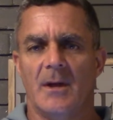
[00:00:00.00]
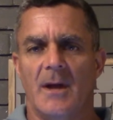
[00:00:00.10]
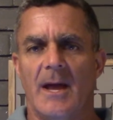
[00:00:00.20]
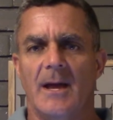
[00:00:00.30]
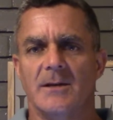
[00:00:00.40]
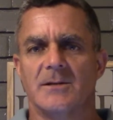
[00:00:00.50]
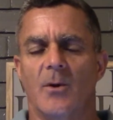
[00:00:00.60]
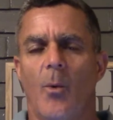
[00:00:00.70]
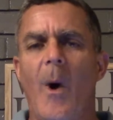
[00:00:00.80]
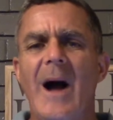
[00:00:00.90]
And
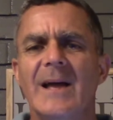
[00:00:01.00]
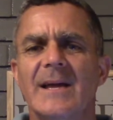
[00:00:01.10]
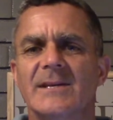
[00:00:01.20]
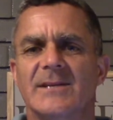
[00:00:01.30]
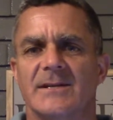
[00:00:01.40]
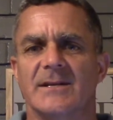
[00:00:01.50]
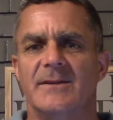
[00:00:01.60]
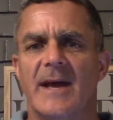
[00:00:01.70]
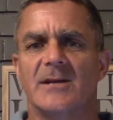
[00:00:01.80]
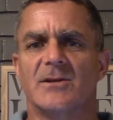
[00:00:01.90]
why is it
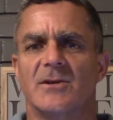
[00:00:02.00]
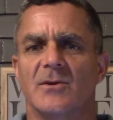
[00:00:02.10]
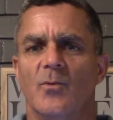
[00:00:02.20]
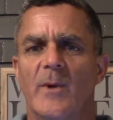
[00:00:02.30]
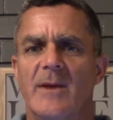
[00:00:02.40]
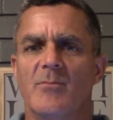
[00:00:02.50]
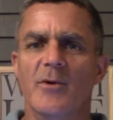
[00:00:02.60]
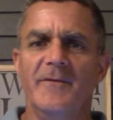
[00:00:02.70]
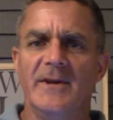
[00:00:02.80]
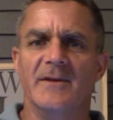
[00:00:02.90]
that we're
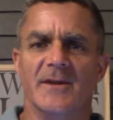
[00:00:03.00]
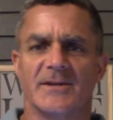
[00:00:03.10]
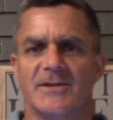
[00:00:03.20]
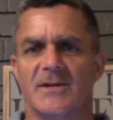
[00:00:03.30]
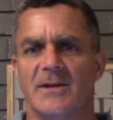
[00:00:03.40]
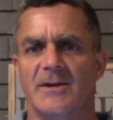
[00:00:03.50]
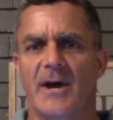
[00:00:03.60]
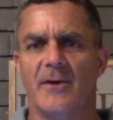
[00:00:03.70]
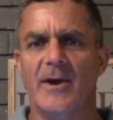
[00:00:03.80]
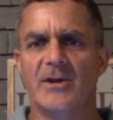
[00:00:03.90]
moving in this
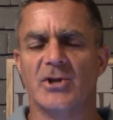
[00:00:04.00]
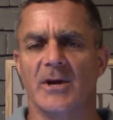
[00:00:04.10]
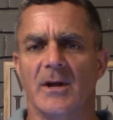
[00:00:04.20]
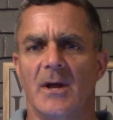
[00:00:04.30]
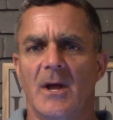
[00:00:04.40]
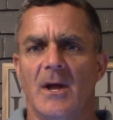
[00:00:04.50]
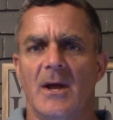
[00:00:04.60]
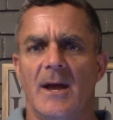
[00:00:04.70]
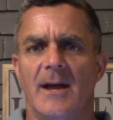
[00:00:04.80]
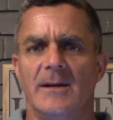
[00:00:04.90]
direction?
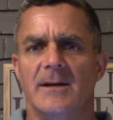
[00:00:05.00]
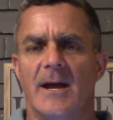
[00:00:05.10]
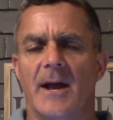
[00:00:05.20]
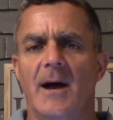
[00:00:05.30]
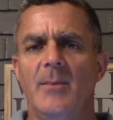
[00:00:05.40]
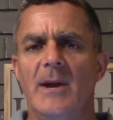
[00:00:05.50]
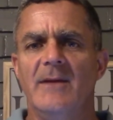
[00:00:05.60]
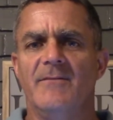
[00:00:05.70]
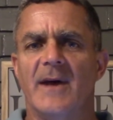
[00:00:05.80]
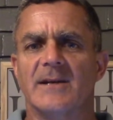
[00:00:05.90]
And I
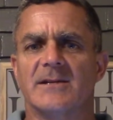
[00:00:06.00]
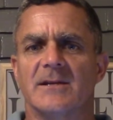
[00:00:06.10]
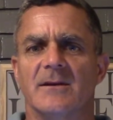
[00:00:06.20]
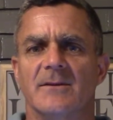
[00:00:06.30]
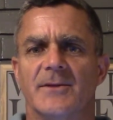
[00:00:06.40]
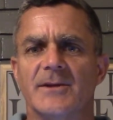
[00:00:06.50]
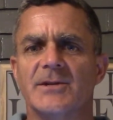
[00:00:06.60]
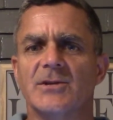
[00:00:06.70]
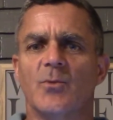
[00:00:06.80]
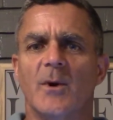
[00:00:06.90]
believe that this
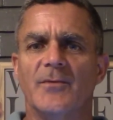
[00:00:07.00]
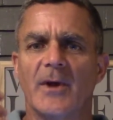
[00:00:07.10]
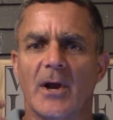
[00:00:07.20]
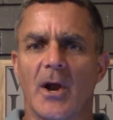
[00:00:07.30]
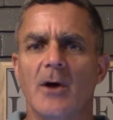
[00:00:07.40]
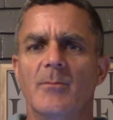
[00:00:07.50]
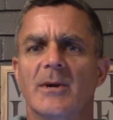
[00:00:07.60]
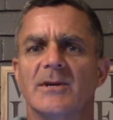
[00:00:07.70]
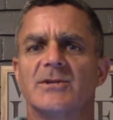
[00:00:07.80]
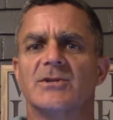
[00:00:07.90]
is what the
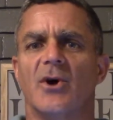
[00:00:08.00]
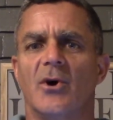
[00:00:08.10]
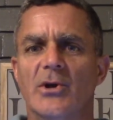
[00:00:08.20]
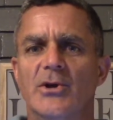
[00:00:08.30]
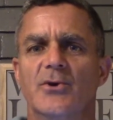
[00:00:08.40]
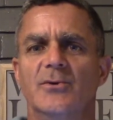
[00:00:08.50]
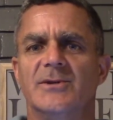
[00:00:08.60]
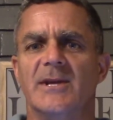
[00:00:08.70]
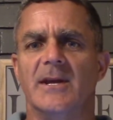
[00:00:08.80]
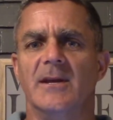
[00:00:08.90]
globalists are
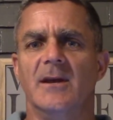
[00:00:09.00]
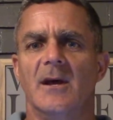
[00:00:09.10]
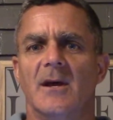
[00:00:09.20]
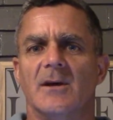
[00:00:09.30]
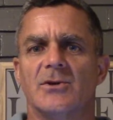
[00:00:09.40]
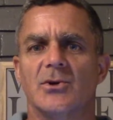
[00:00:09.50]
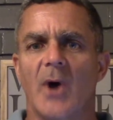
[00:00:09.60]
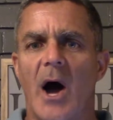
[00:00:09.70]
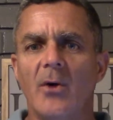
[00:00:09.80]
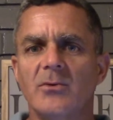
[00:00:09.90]
using
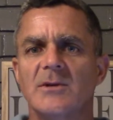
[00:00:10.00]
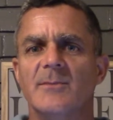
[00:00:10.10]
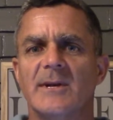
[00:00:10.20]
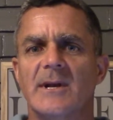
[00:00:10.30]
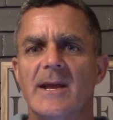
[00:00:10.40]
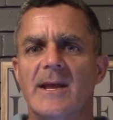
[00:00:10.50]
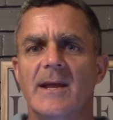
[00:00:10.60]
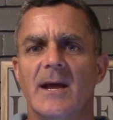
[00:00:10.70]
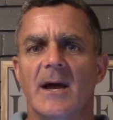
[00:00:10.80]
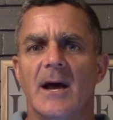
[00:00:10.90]
to ultimately